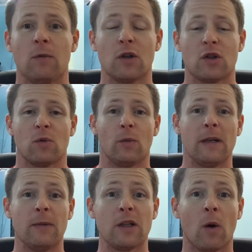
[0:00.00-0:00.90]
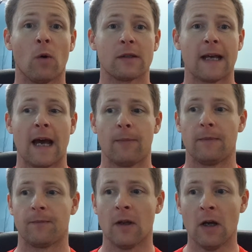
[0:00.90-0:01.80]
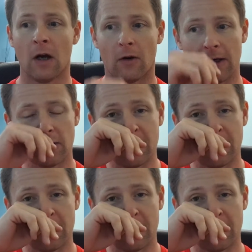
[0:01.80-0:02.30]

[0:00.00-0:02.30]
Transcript: which we don't want to happen, all right?